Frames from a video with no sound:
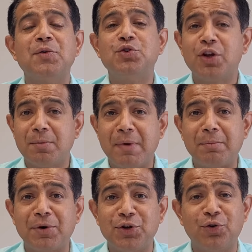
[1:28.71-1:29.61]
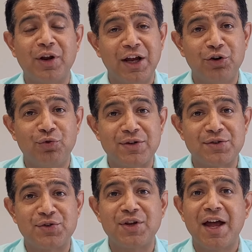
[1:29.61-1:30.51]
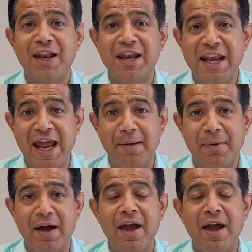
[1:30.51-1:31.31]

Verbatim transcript: Do you remember your hairdresser's name?